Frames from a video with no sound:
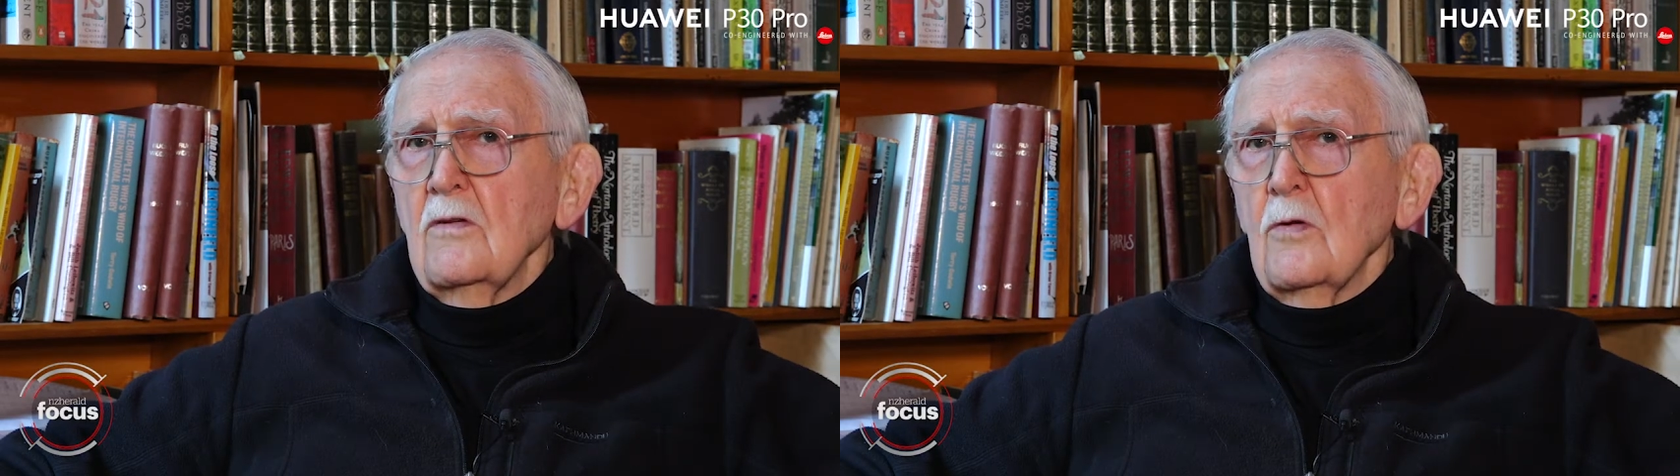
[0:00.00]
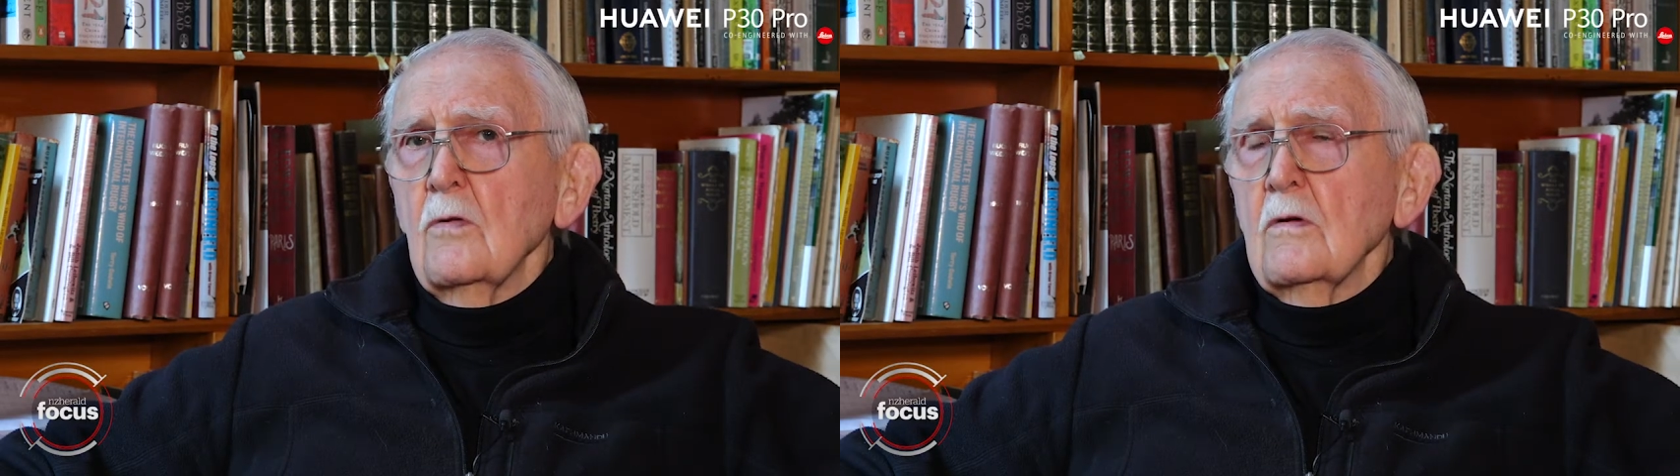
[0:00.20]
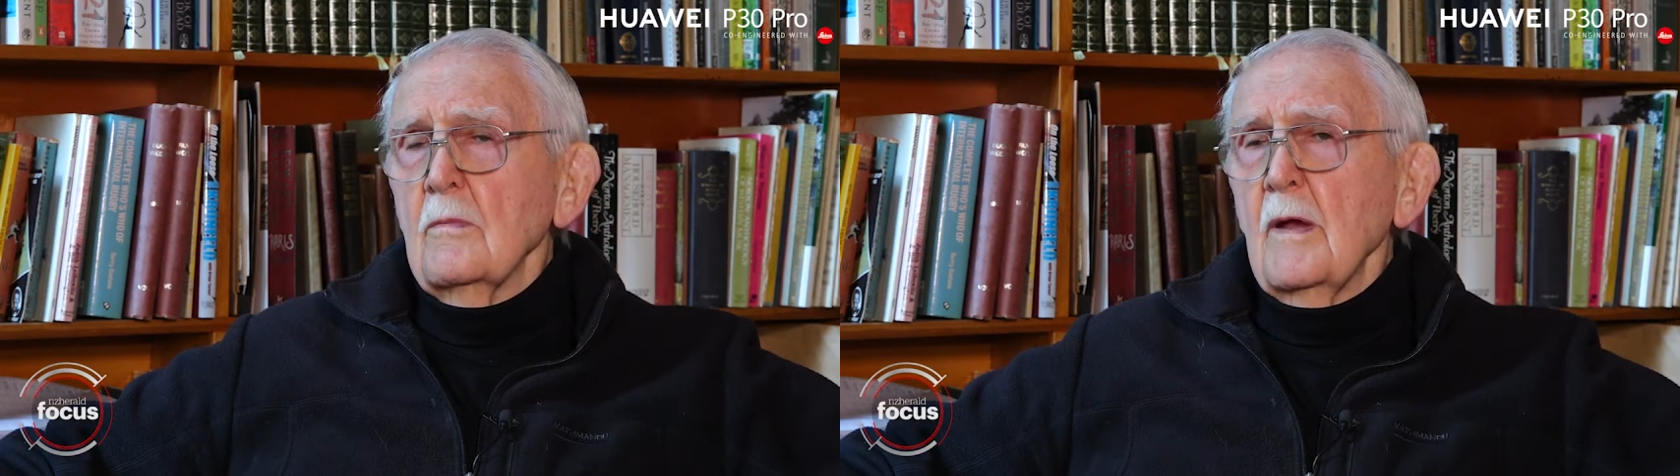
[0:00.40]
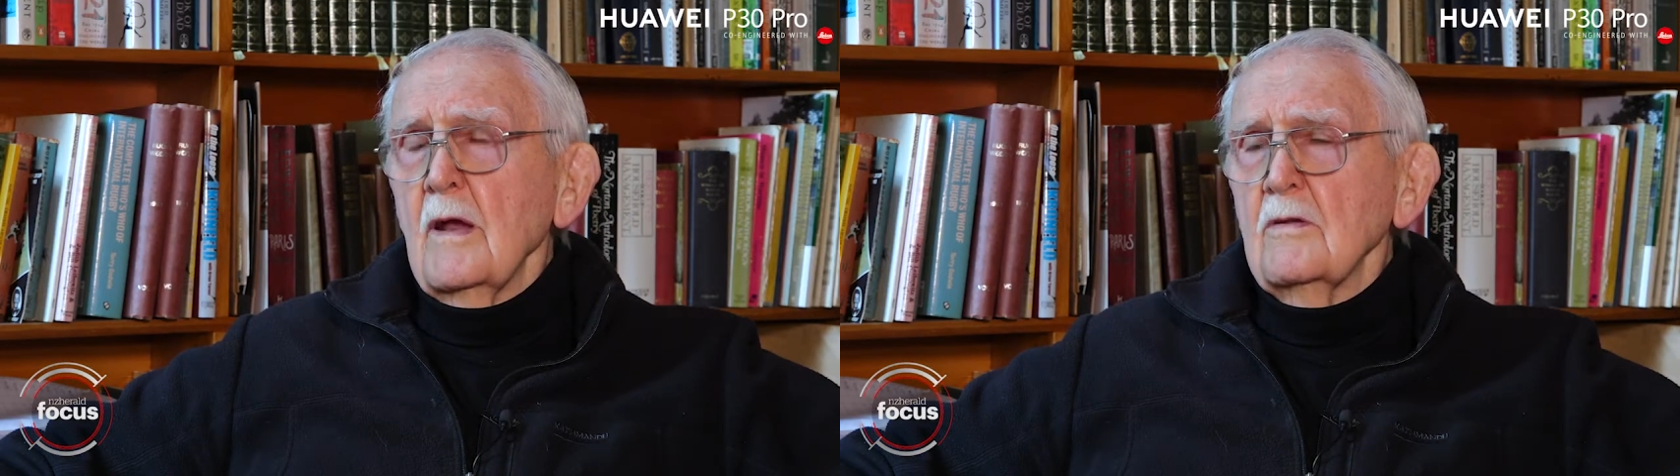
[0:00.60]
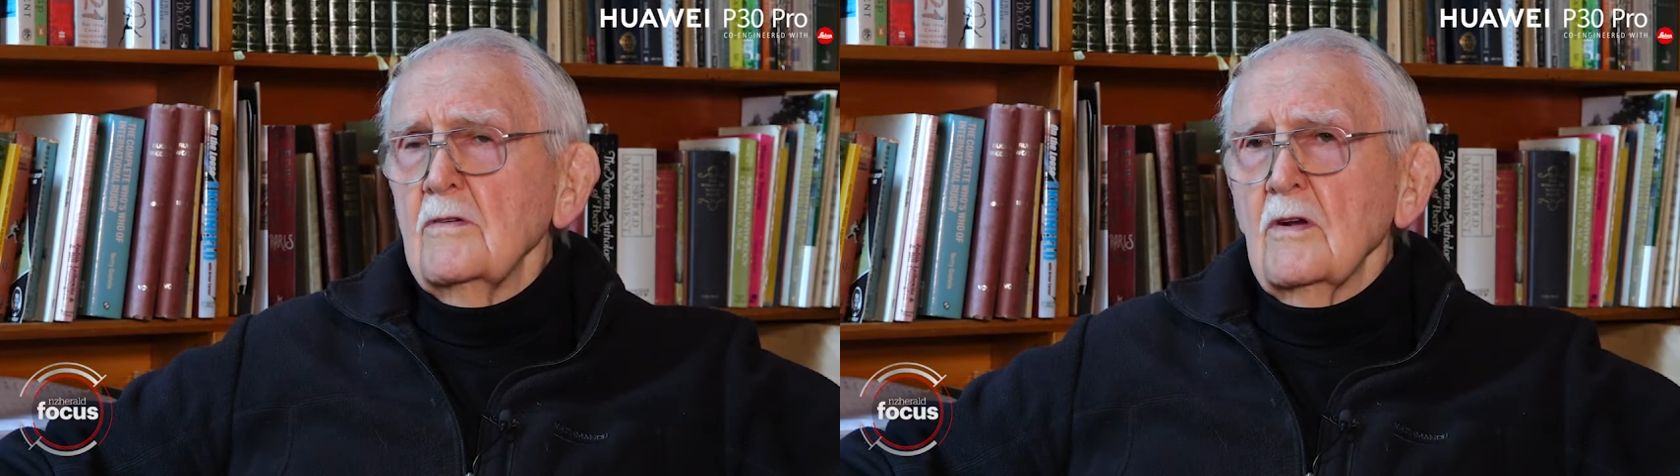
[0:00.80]
talked
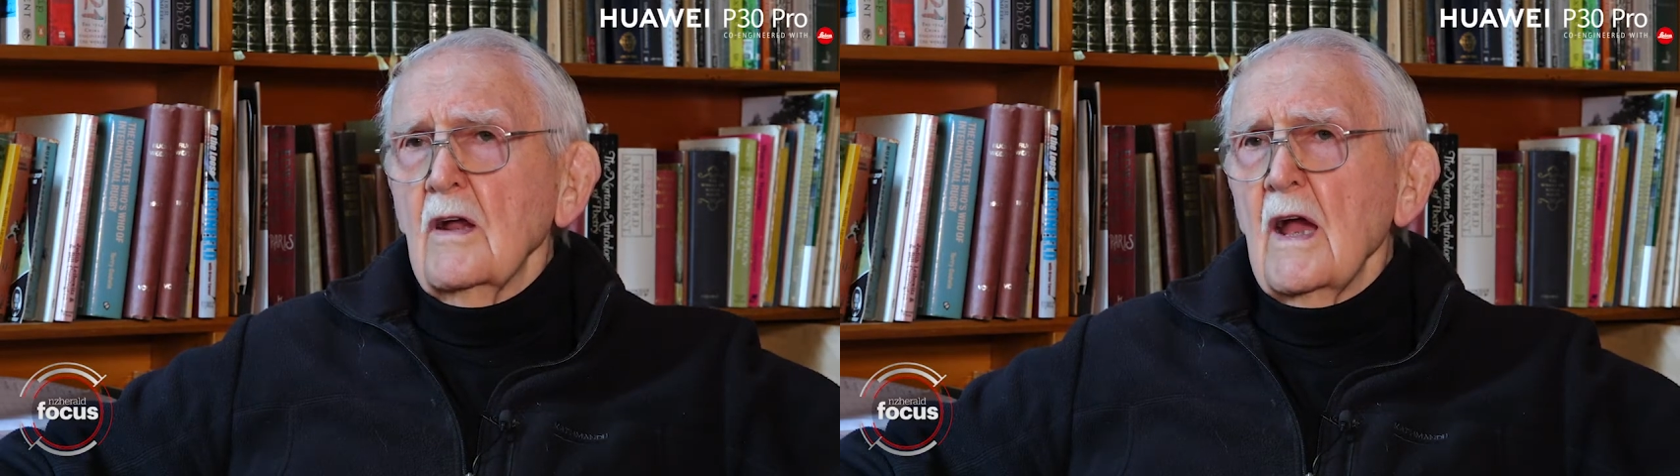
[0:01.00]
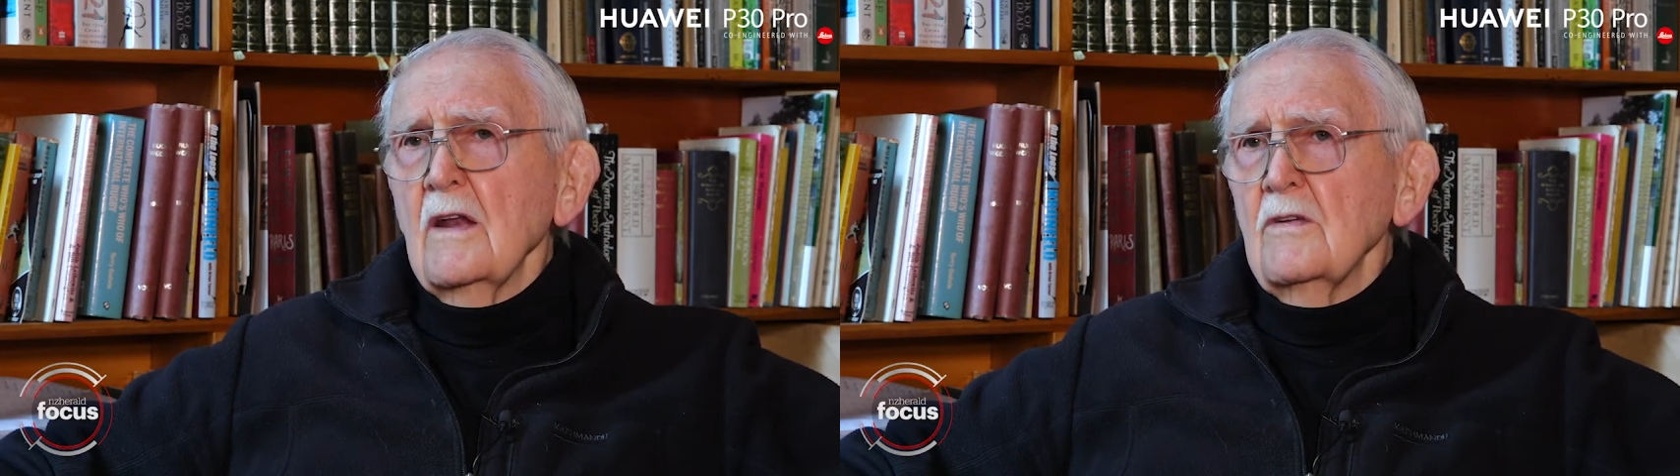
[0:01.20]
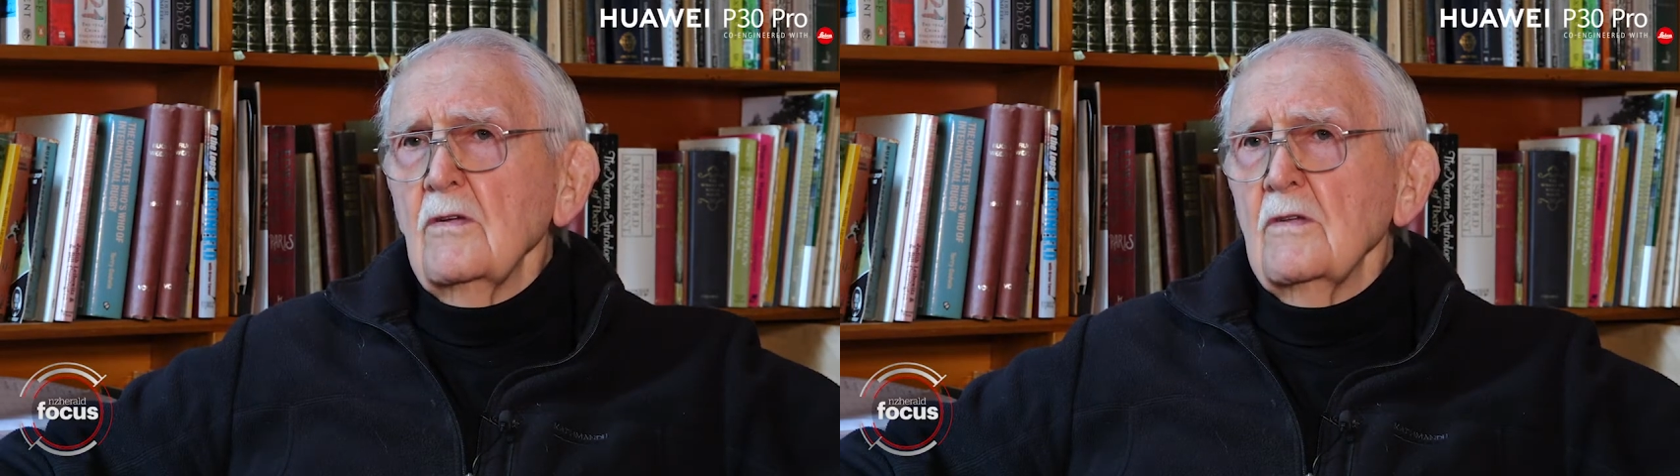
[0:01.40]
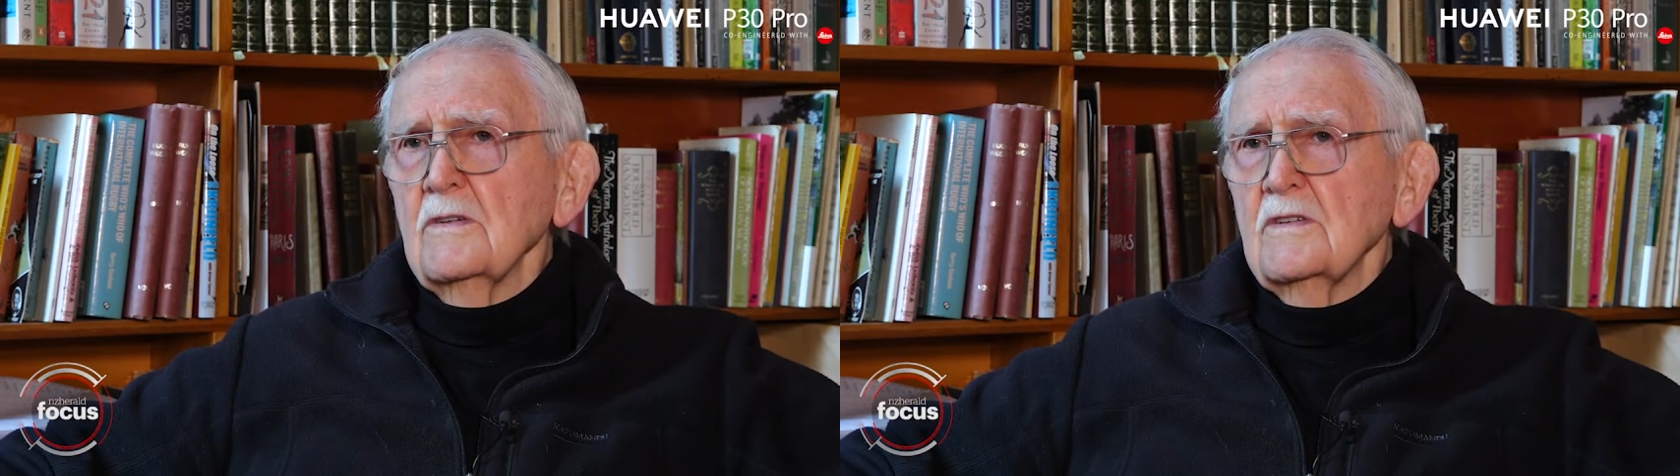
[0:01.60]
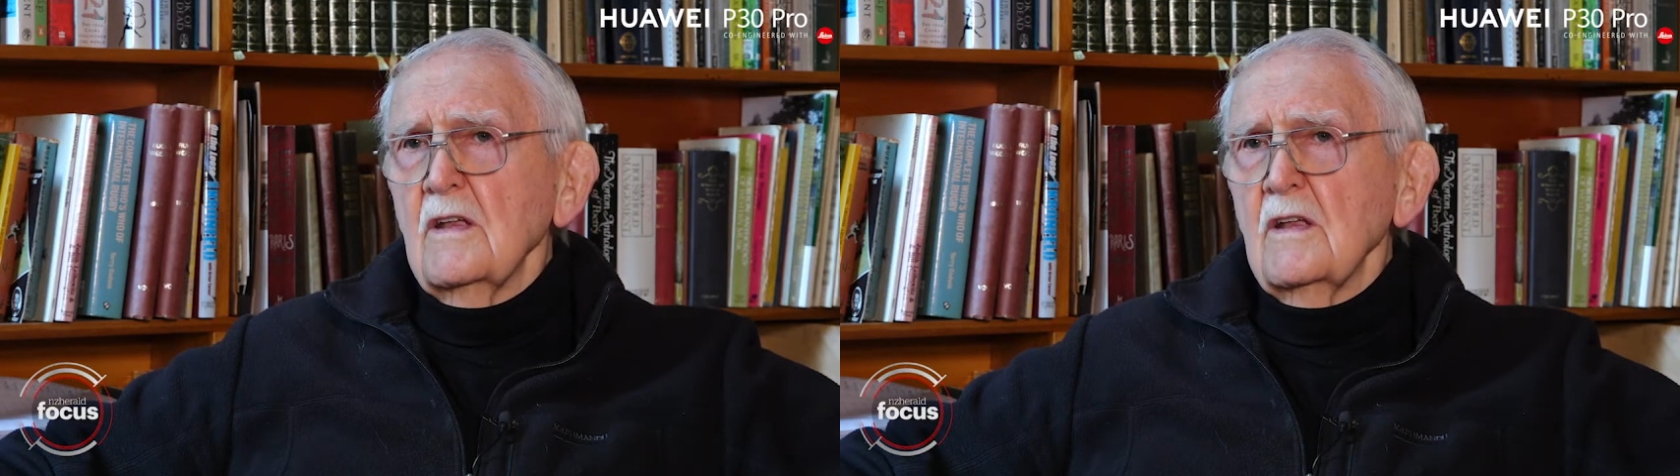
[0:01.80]
about, "You can't do this,